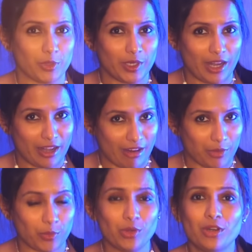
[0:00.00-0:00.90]
your
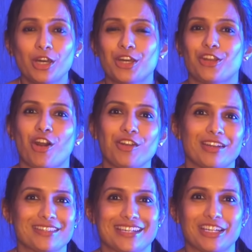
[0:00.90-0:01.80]
NRO,
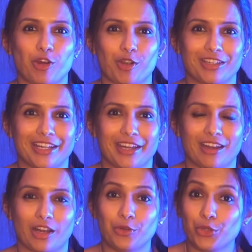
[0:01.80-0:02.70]
non-resident ordinary
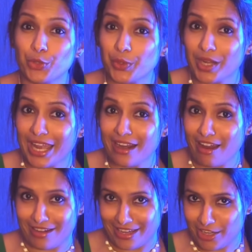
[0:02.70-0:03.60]
account, to your
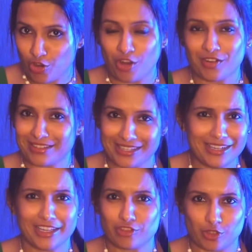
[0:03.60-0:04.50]
NRE,
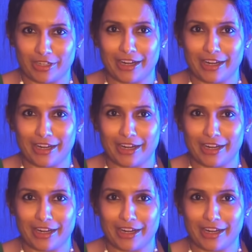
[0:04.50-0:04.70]
non-resident external